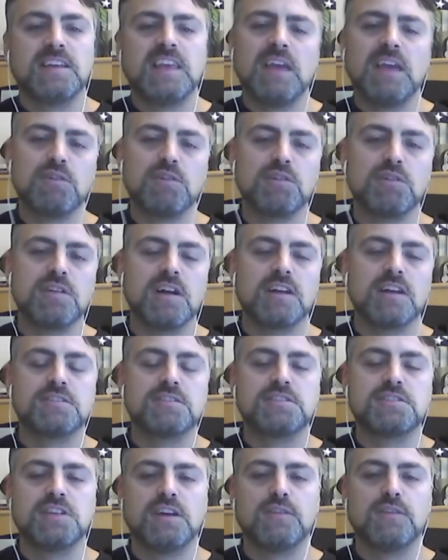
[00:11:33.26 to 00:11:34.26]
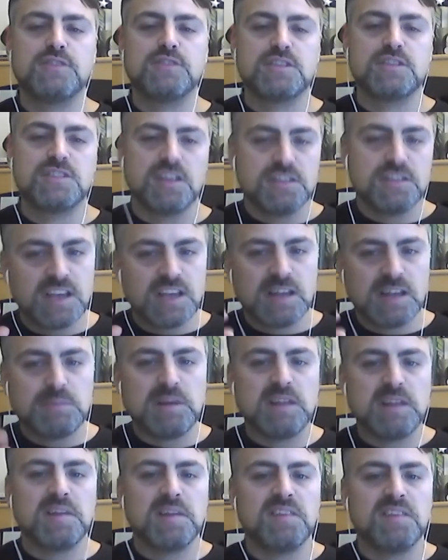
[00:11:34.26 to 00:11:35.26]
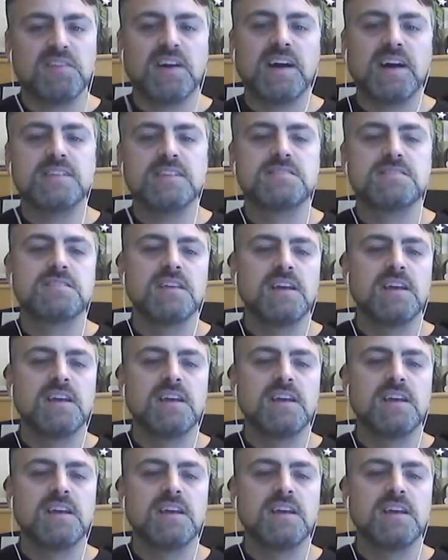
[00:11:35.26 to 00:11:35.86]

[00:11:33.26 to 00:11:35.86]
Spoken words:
give your younger self just a tidbit of advice,